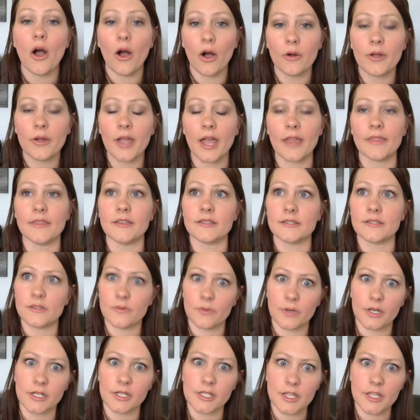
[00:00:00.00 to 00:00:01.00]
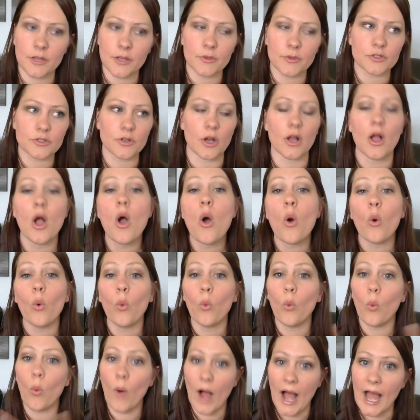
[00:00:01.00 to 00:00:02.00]
Okay, this is what I did that was wrong.
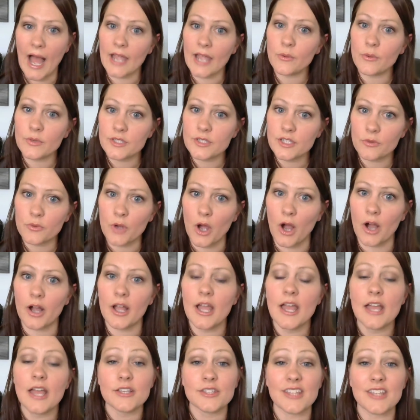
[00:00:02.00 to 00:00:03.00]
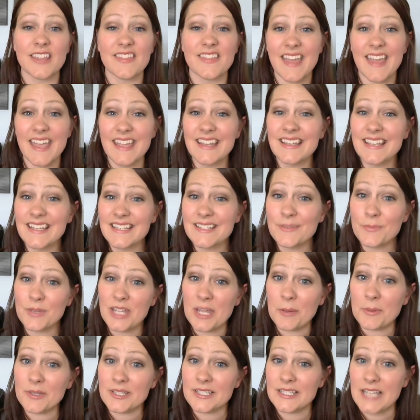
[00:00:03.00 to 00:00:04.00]
Why was it wrong? And they need to
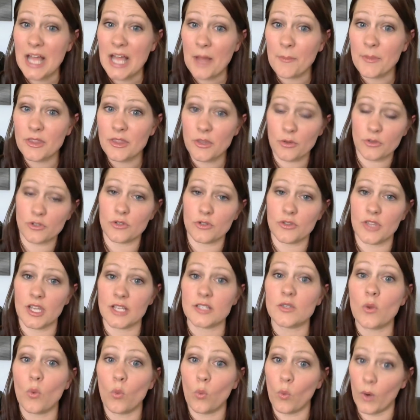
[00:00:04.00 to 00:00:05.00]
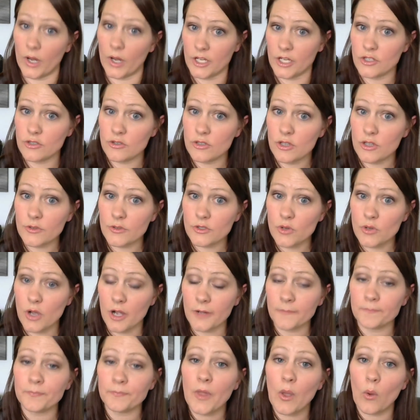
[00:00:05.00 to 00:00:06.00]
be able to tell me those two things. What did you do that was
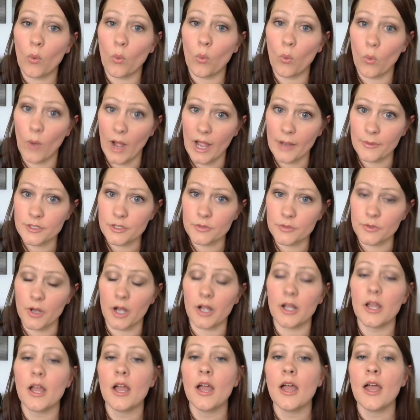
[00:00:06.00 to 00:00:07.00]
wrong? Why was it wrong?